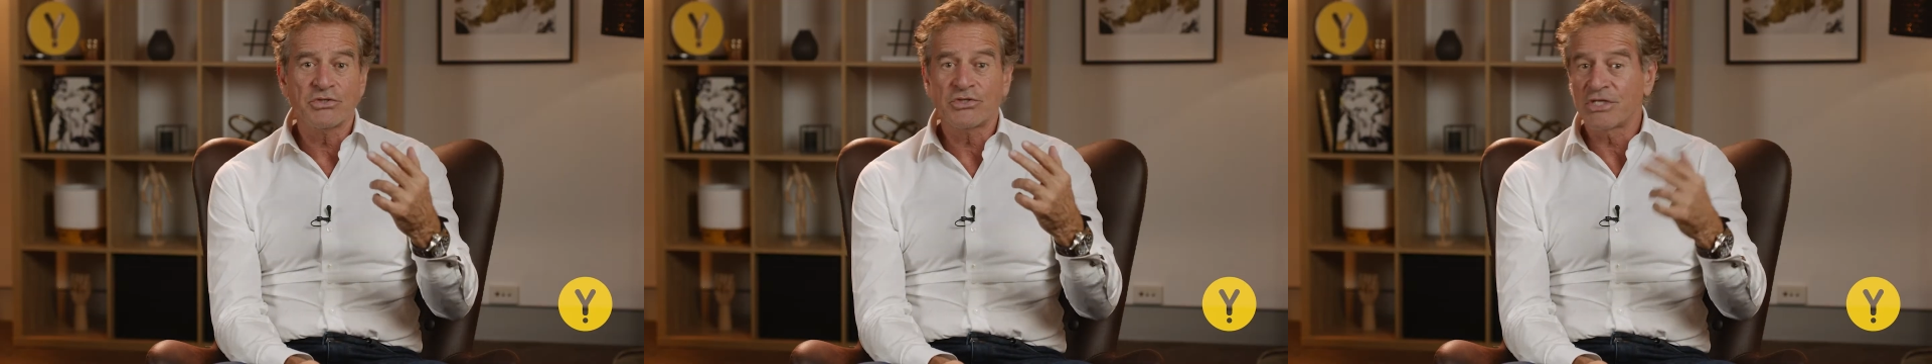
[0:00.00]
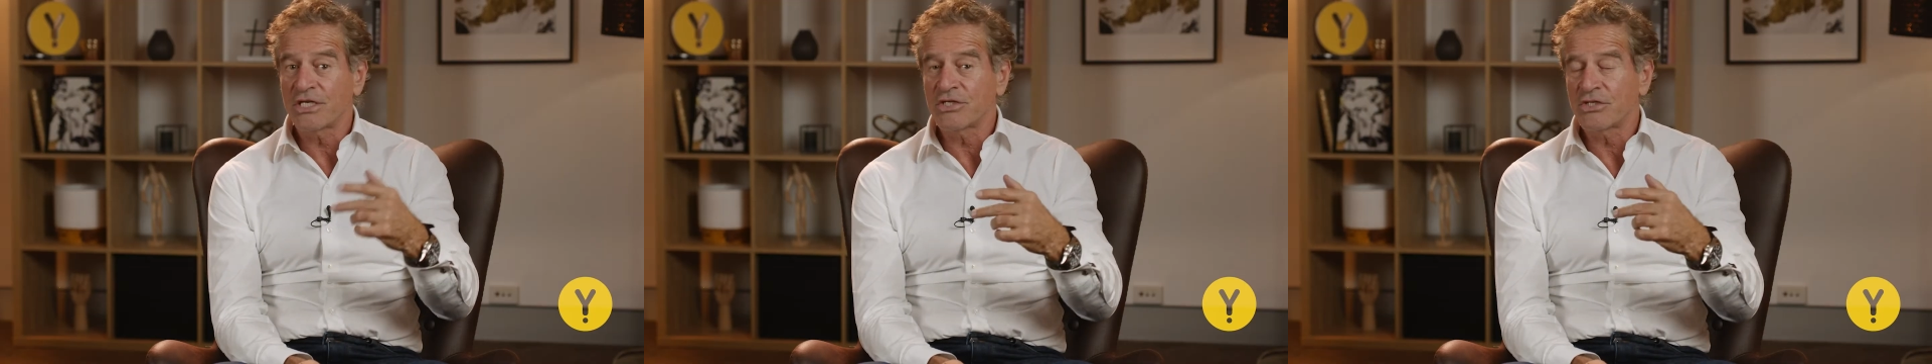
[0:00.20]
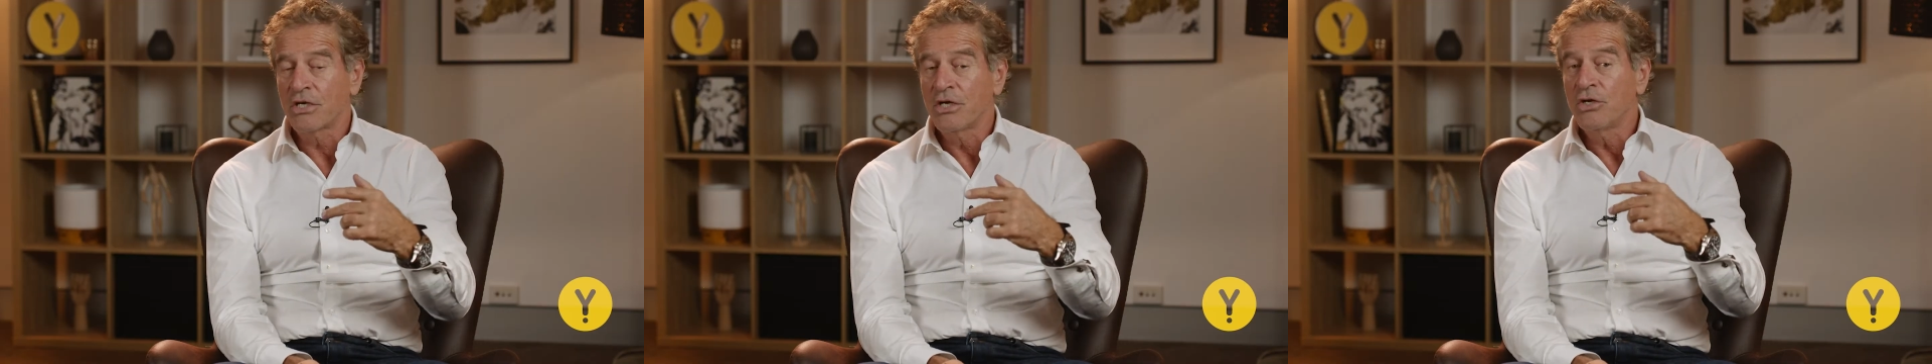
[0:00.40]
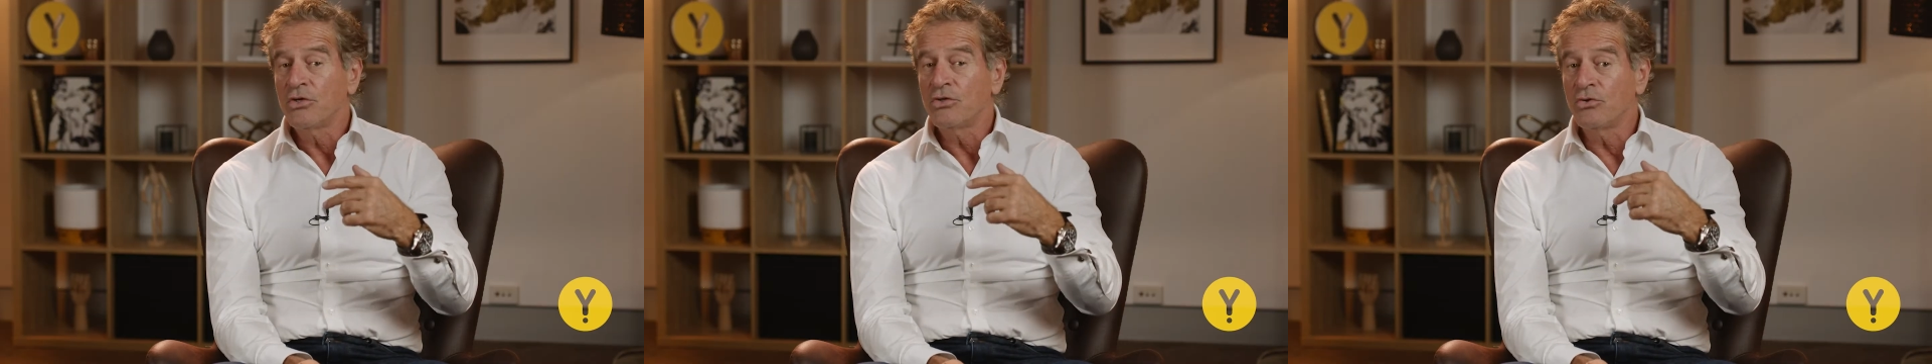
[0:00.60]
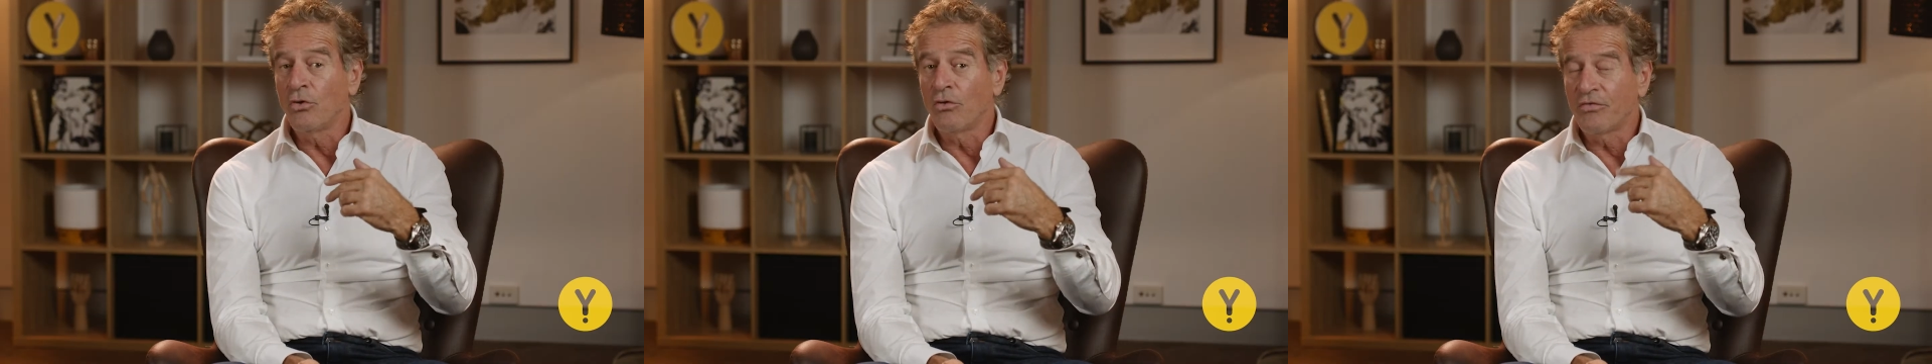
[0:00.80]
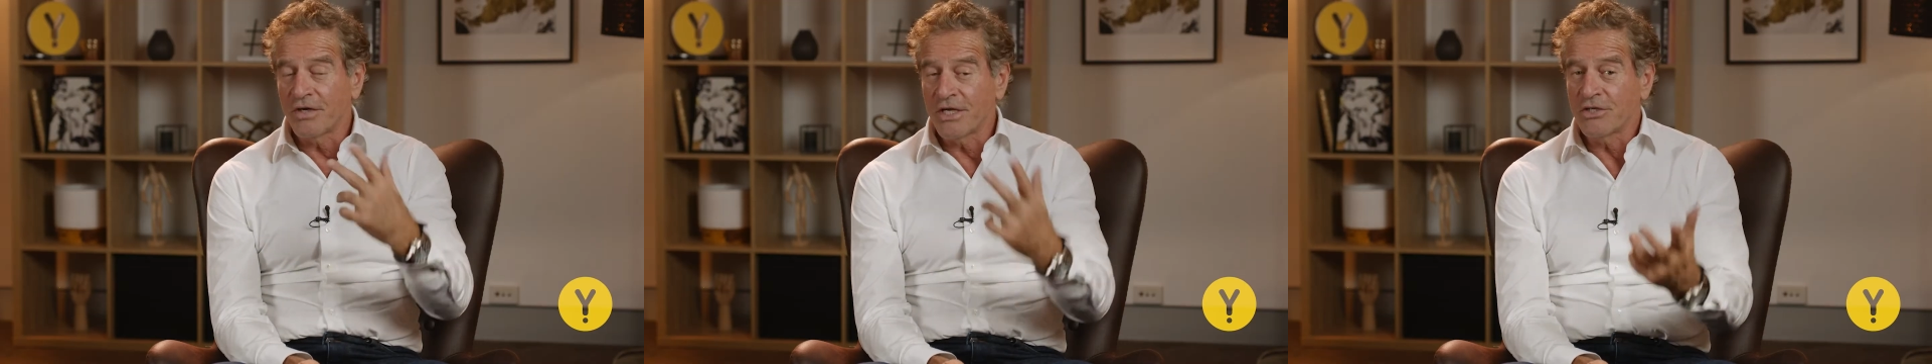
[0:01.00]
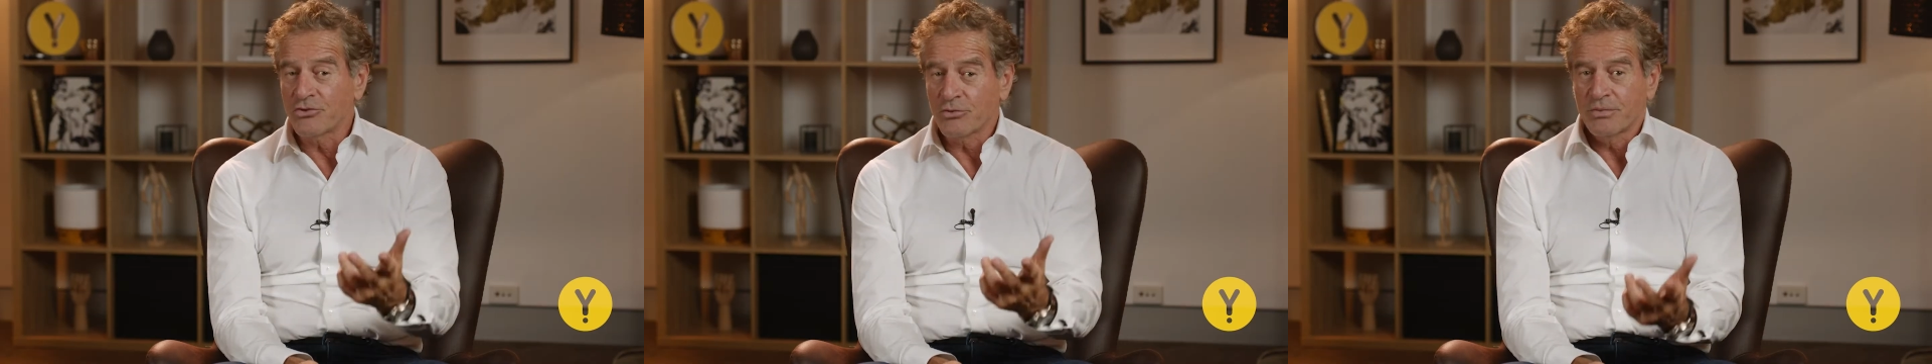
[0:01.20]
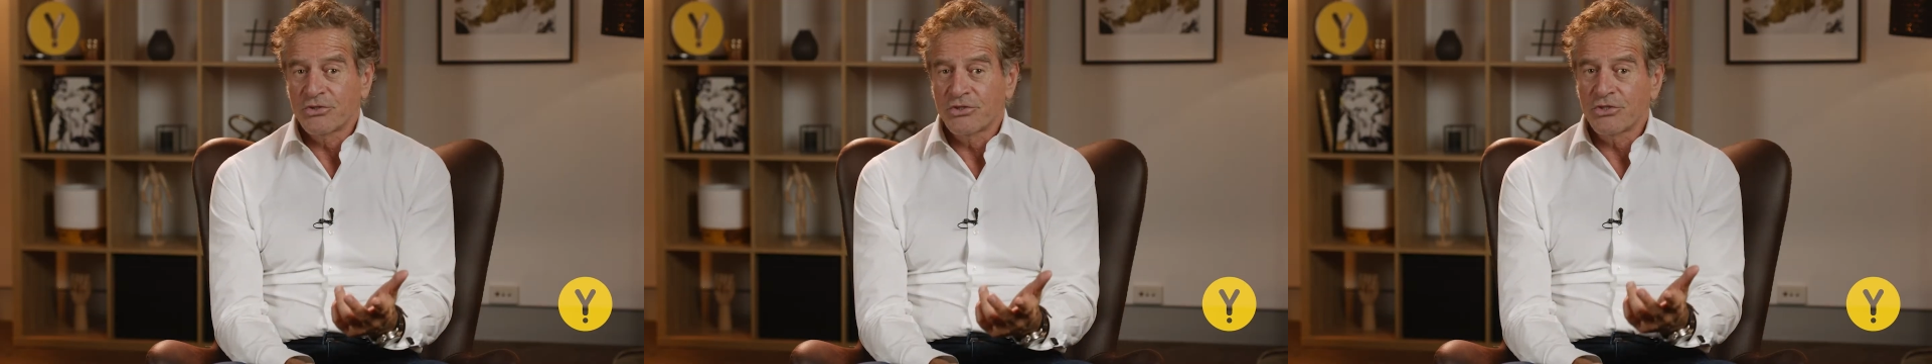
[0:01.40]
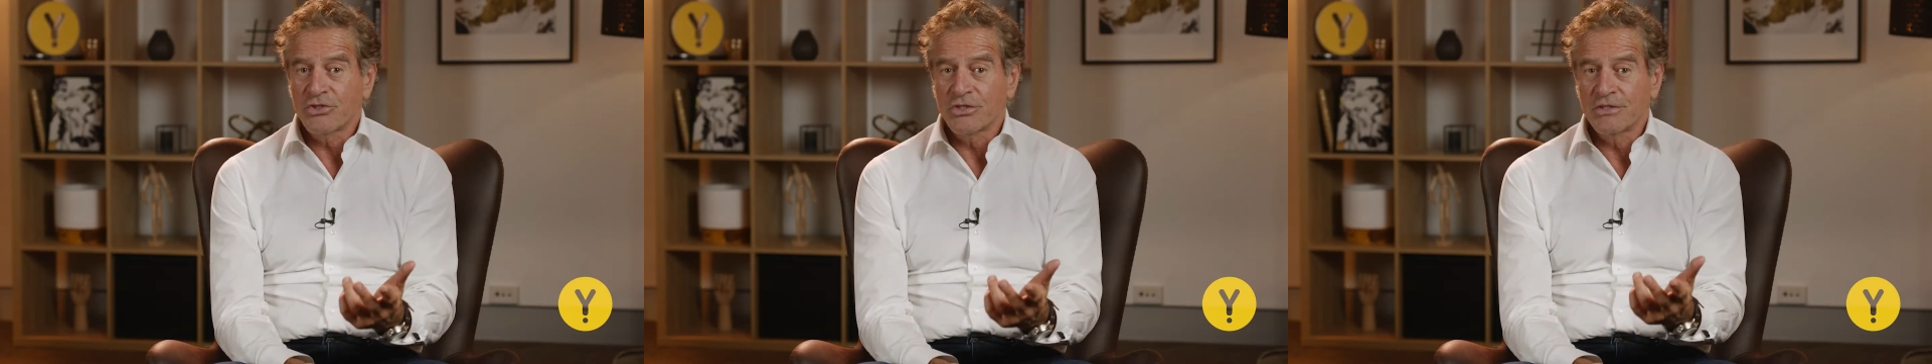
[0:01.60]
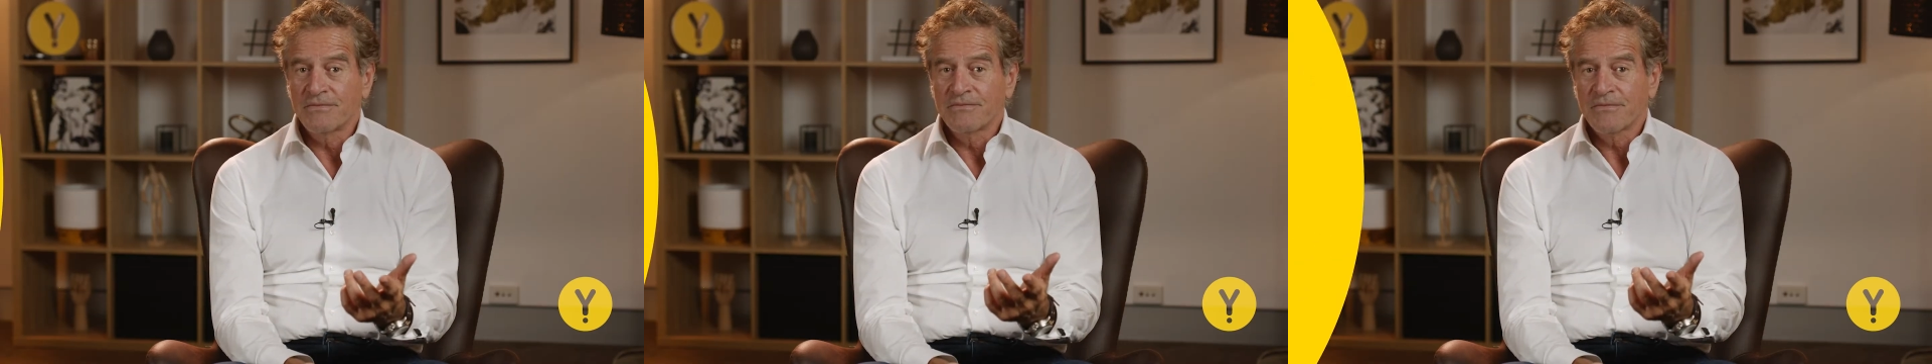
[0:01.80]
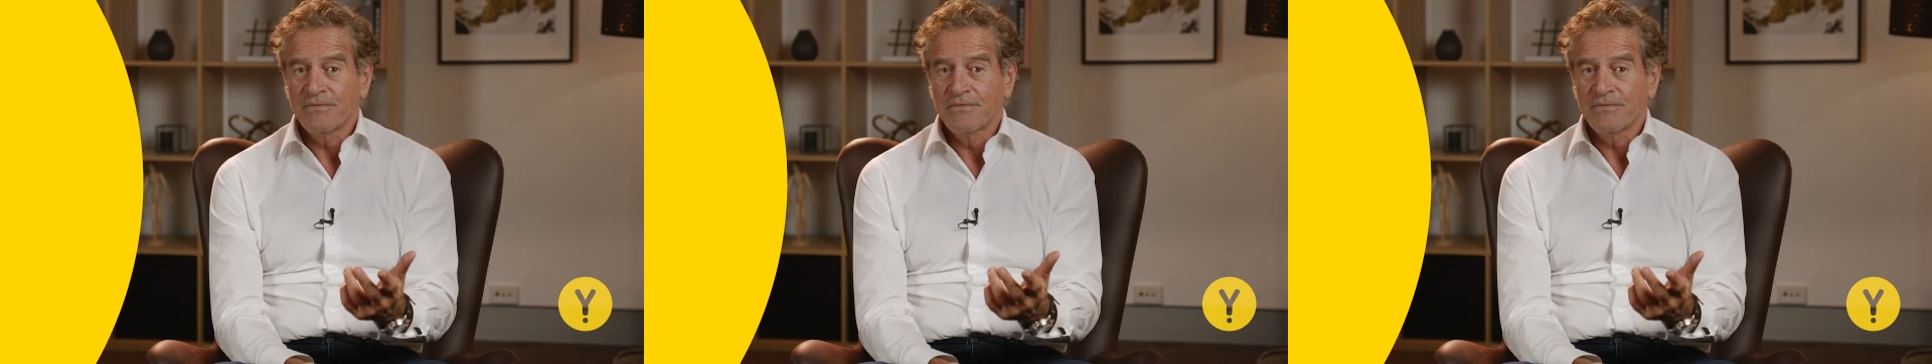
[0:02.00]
assess your financial position.